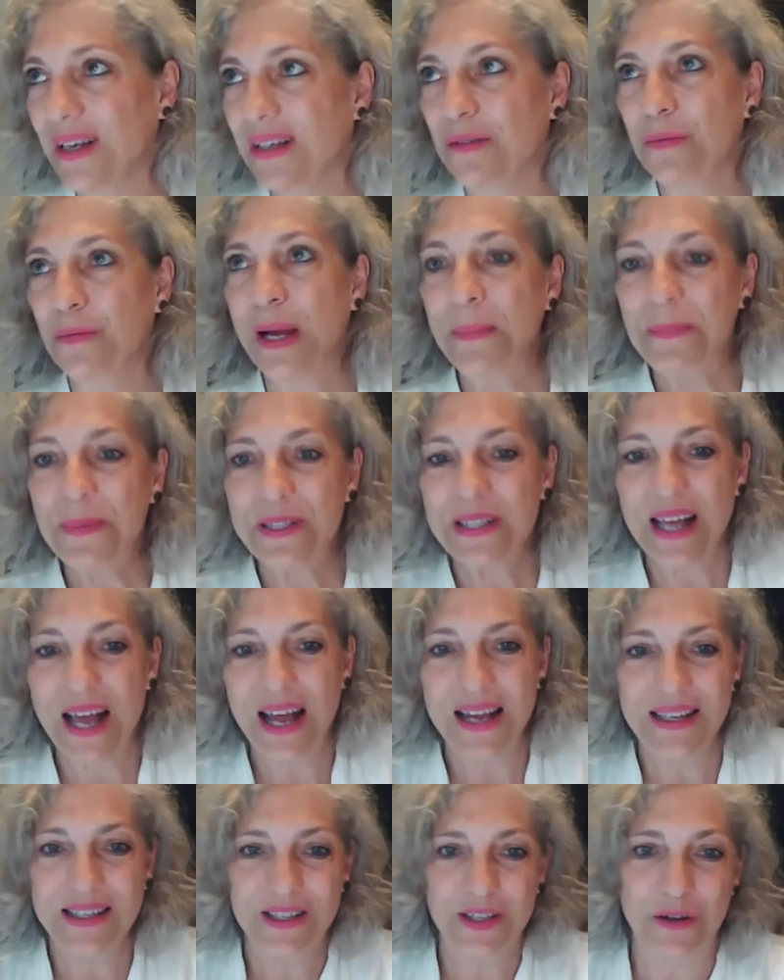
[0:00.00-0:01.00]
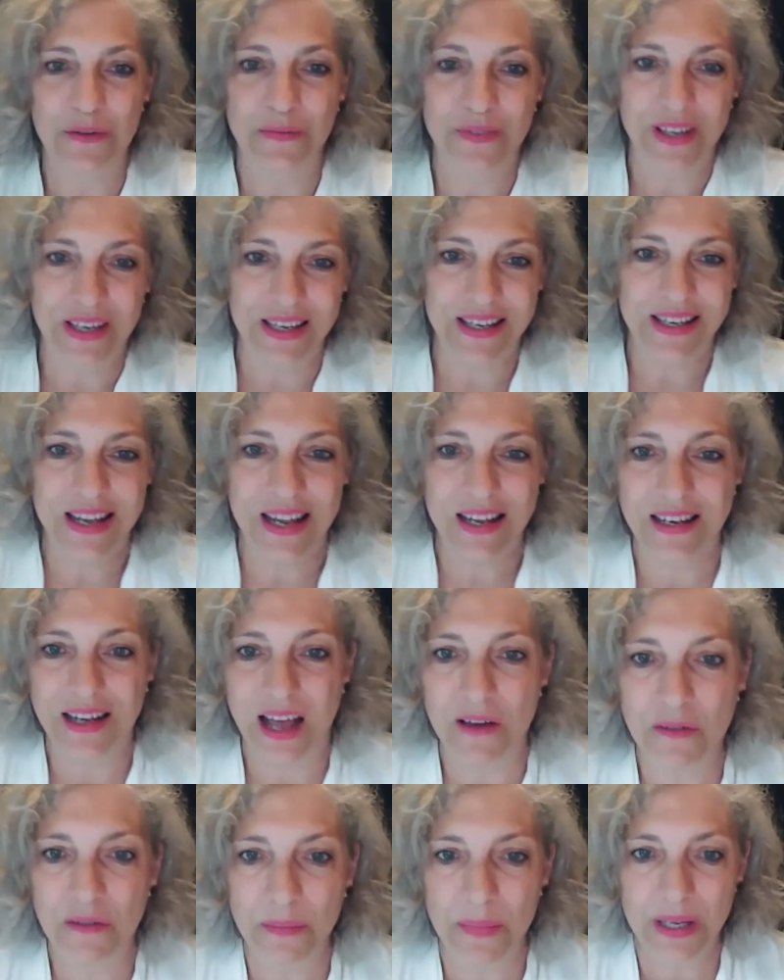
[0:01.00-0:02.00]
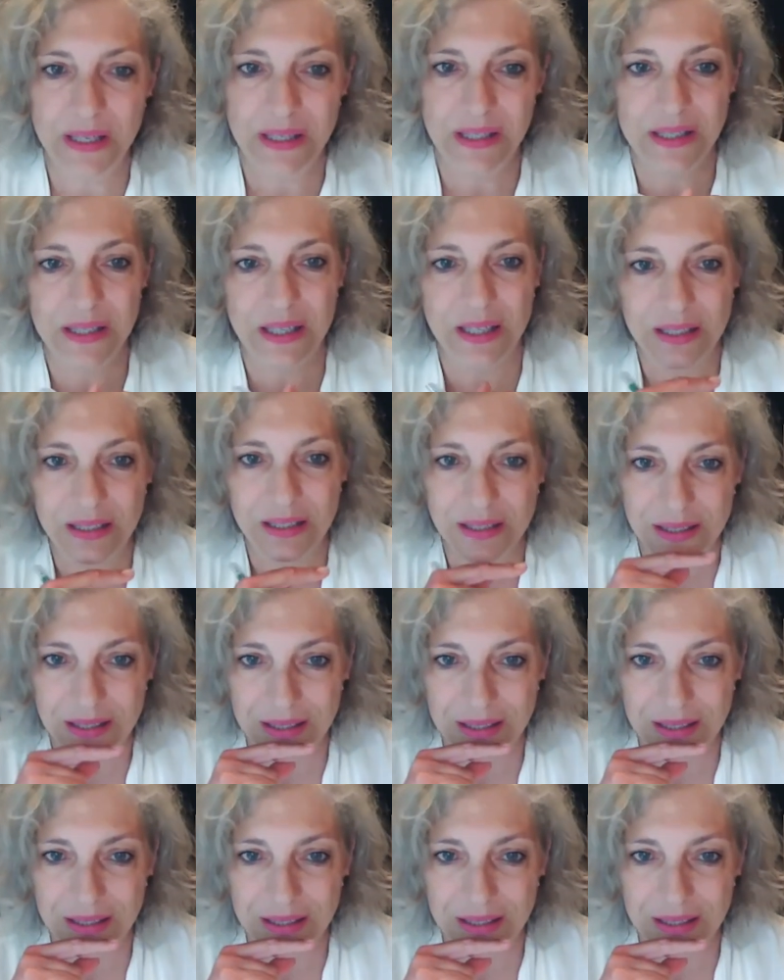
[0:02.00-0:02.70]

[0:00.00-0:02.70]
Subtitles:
websites of the Indian government, and